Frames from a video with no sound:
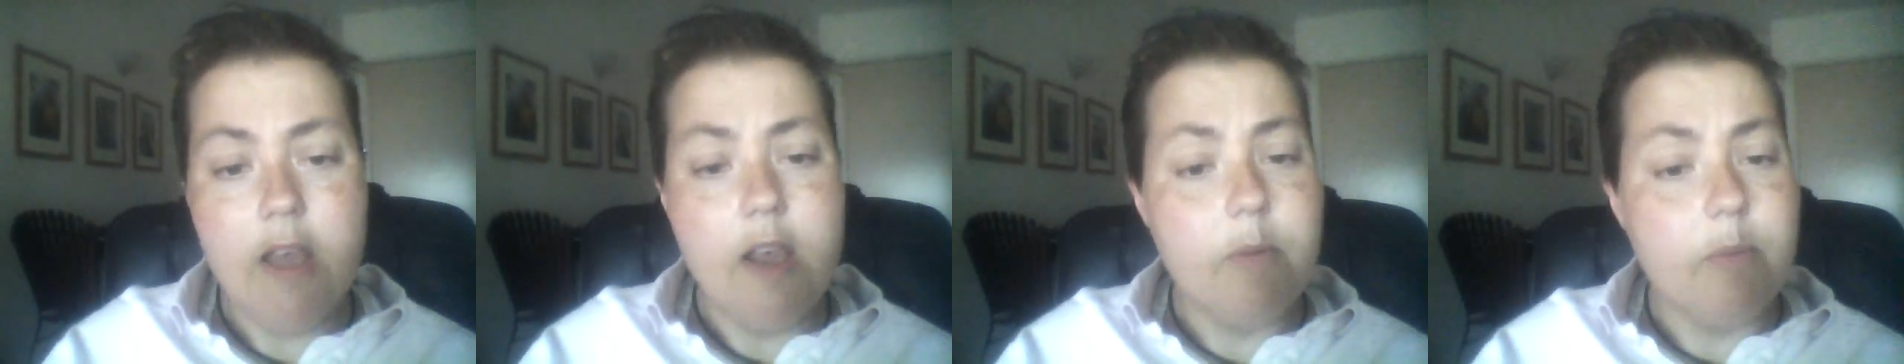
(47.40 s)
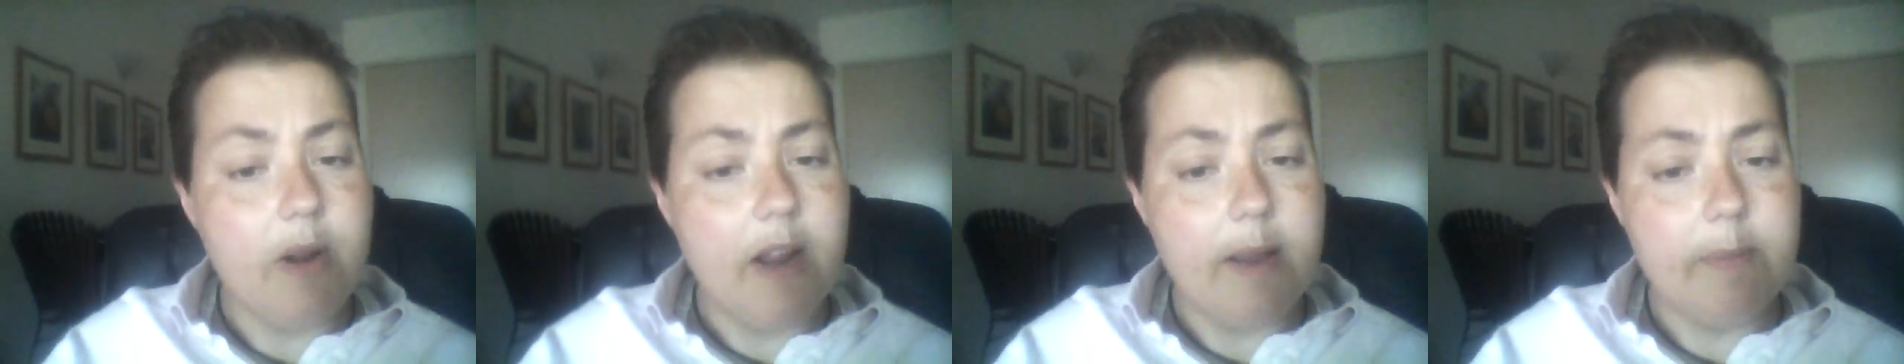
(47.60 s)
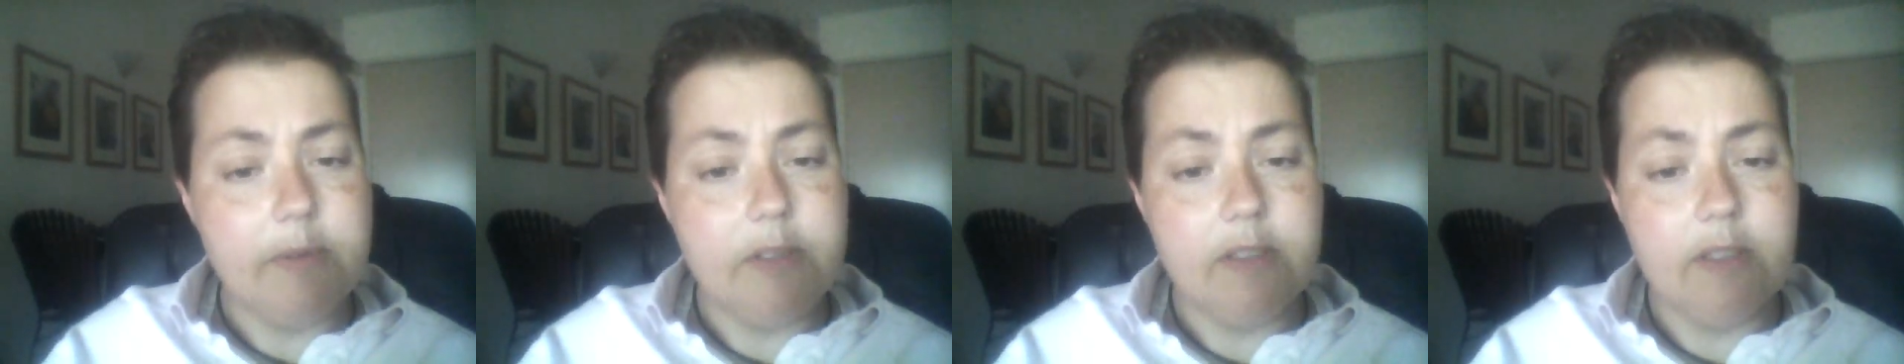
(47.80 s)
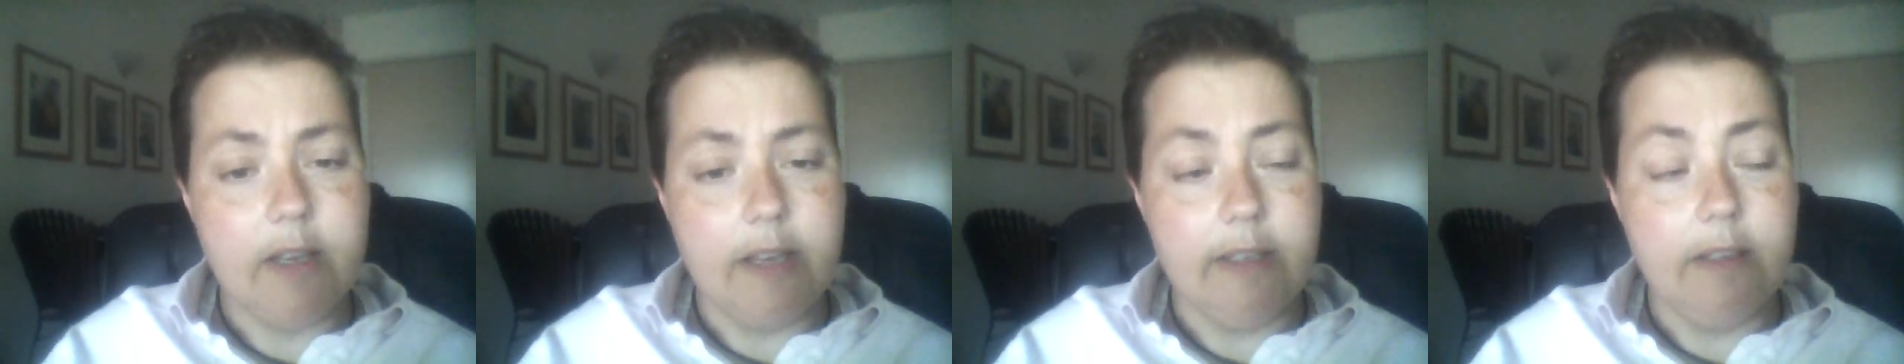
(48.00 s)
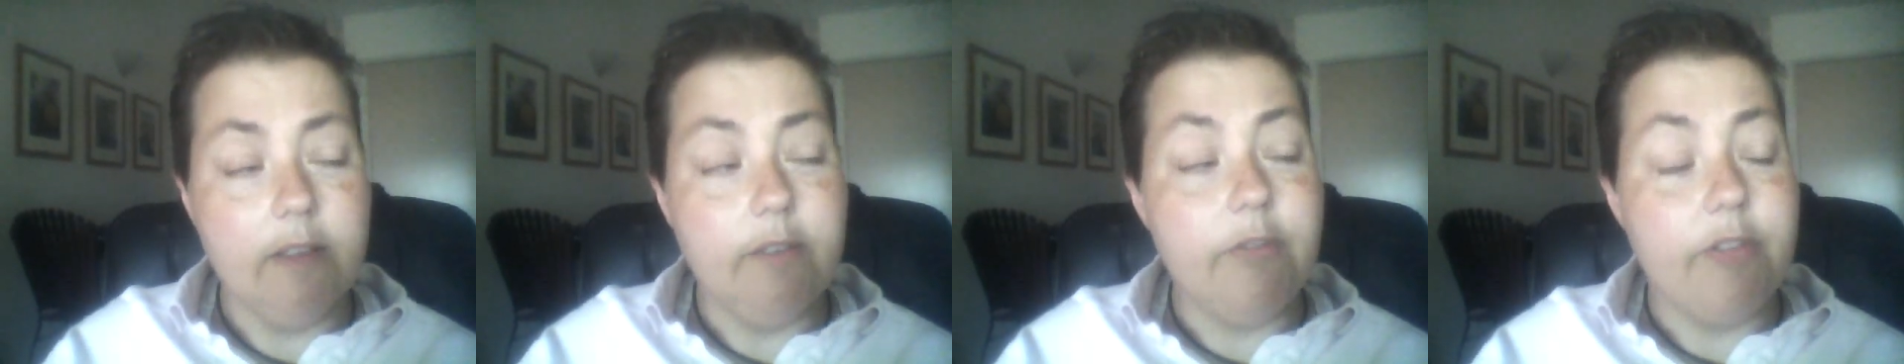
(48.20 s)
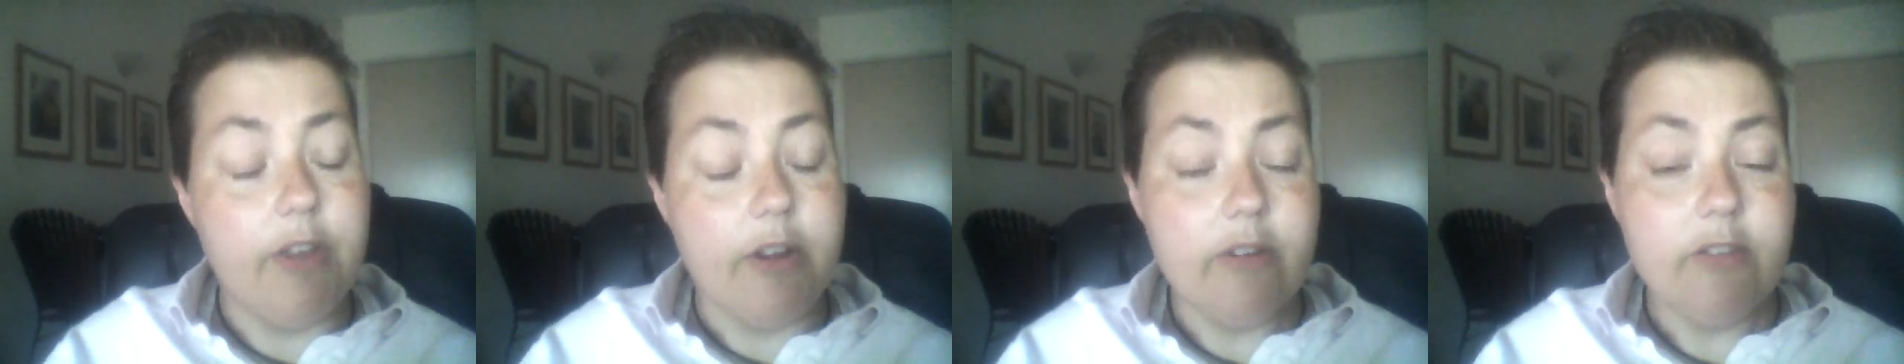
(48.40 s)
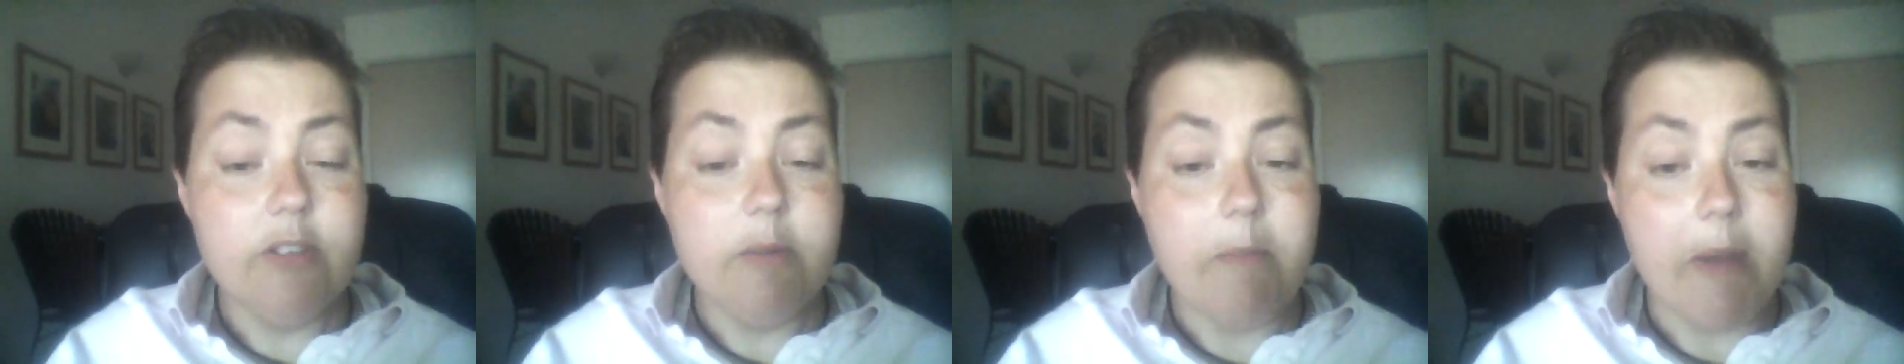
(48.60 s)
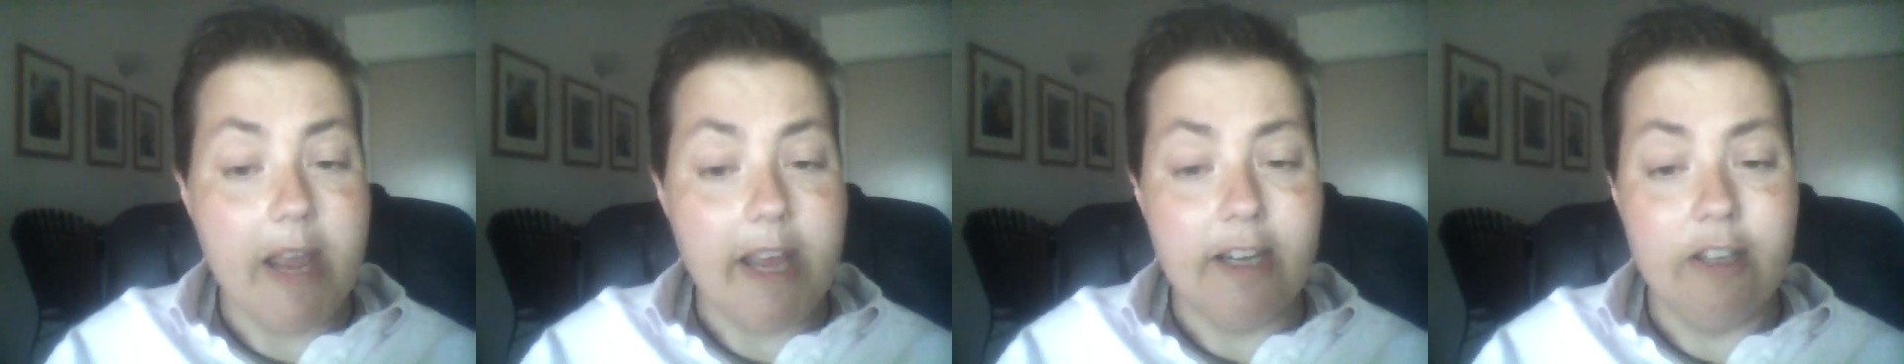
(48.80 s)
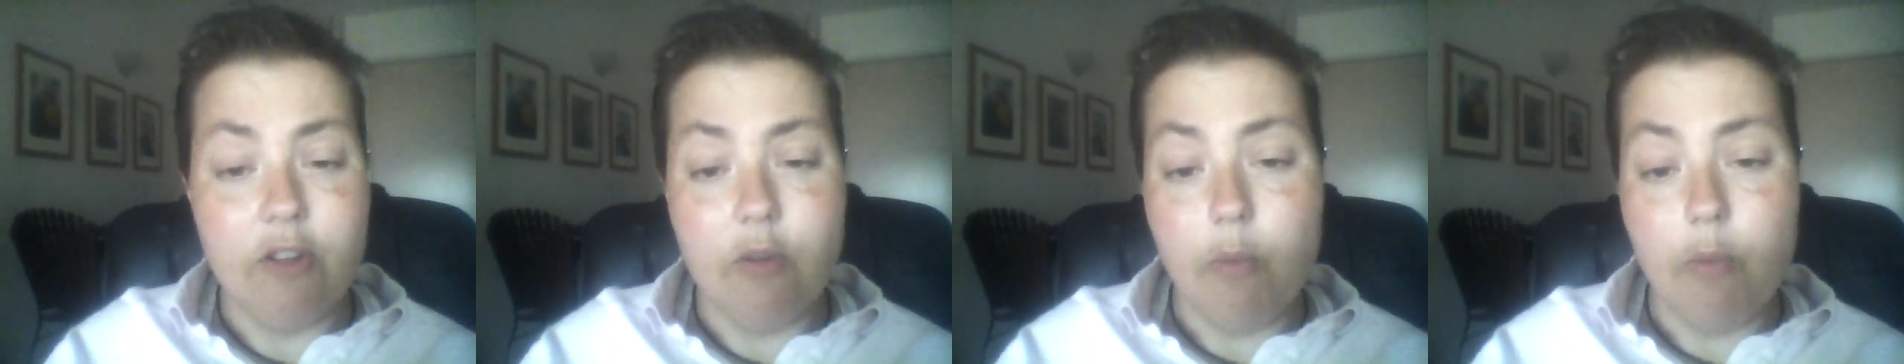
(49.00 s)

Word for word: perhaps entitled, 'There's a Man